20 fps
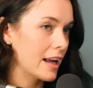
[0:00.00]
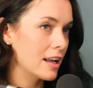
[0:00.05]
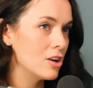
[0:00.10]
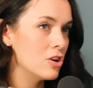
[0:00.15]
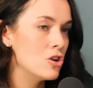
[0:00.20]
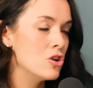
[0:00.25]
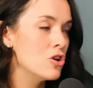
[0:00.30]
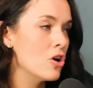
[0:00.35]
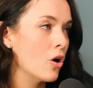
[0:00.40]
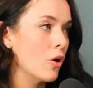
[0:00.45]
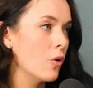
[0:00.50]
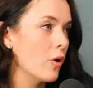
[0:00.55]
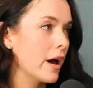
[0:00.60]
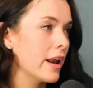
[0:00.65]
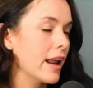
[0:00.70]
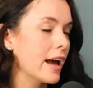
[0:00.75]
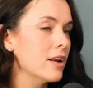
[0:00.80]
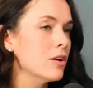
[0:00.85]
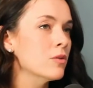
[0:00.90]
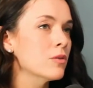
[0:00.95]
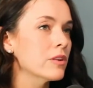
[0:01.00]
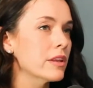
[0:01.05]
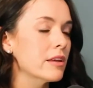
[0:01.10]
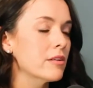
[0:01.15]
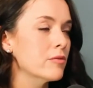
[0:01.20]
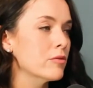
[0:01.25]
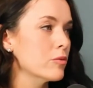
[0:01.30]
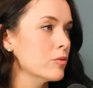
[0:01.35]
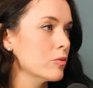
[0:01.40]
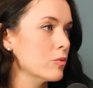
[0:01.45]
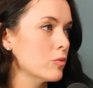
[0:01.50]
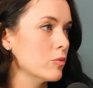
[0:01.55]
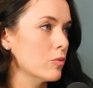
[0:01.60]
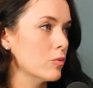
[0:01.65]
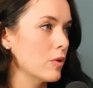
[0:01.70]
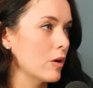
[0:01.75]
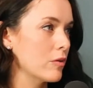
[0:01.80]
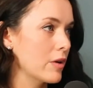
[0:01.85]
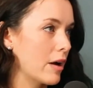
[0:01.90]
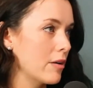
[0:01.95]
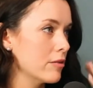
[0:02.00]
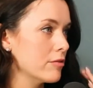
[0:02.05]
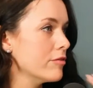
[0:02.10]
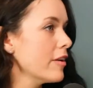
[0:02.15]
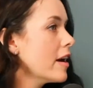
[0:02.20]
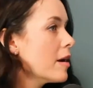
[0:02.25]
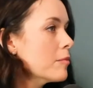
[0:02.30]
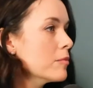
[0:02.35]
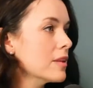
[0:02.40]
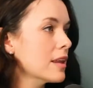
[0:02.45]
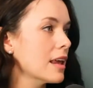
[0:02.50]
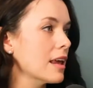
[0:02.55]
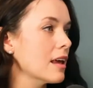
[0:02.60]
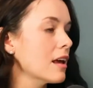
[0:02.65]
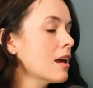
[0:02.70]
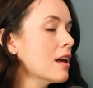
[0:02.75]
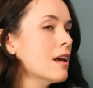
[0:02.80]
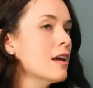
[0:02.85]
and I don't live around family.